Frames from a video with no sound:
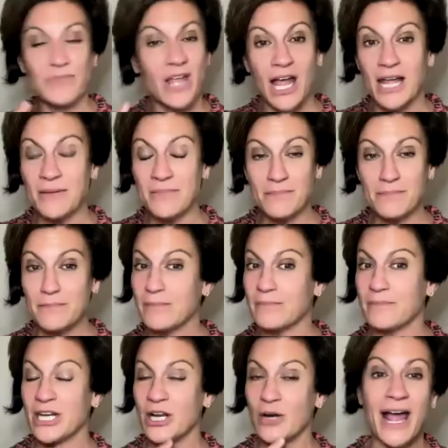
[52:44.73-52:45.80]
I
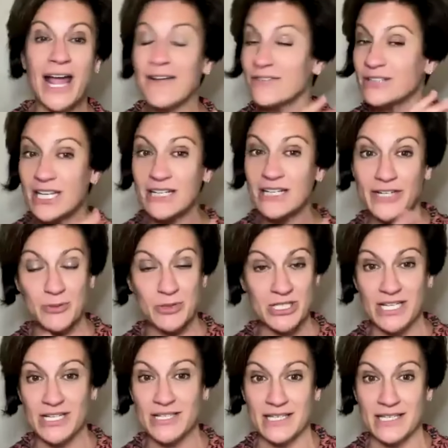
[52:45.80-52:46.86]
have a lot of expertise